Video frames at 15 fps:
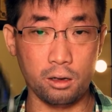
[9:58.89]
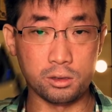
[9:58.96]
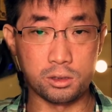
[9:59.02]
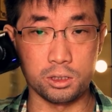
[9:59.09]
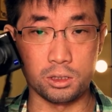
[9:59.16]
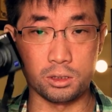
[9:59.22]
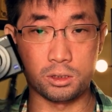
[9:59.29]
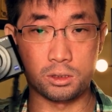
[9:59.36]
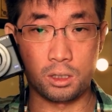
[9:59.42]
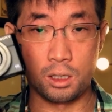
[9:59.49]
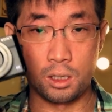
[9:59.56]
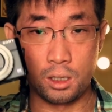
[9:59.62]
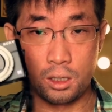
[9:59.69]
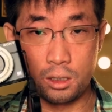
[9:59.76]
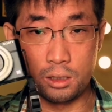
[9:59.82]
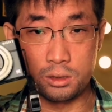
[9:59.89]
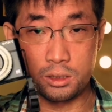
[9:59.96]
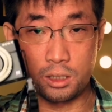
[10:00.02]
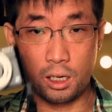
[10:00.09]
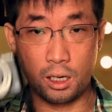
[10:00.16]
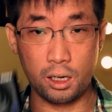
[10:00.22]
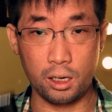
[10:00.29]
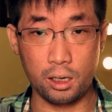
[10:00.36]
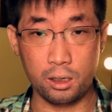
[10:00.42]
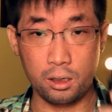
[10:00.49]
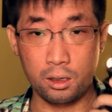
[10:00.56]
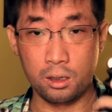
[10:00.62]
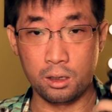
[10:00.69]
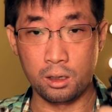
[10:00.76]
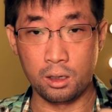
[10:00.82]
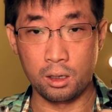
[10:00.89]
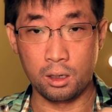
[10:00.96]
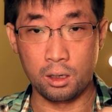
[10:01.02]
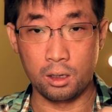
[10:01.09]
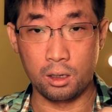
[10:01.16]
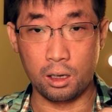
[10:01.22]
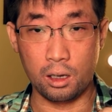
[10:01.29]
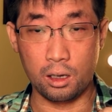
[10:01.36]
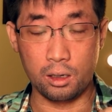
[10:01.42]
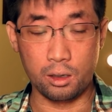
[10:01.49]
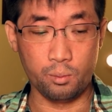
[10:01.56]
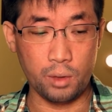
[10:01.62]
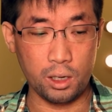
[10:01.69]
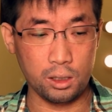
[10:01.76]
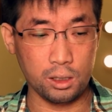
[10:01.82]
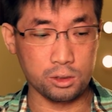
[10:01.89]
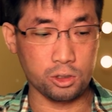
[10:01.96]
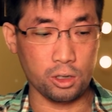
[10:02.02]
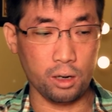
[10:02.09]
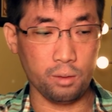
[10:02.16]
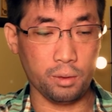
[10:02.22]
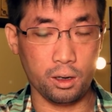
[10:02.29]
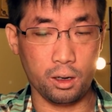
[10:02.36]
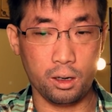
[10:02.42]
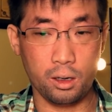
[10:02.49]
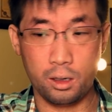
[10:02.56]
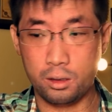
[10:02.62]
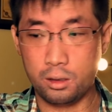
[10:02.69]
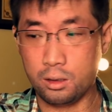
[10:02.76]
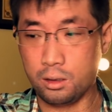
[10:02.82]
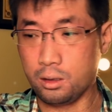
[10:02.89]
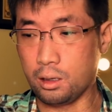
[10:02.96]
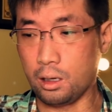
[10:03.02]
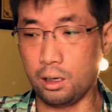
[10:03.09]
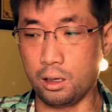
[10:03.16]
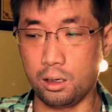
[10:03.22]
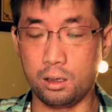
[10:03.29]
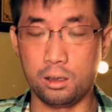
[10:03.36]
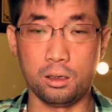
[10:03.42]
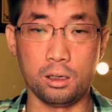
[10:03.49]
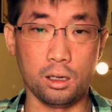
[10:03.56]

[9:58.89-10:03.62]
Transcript: It's just this guy and a bendy tripod and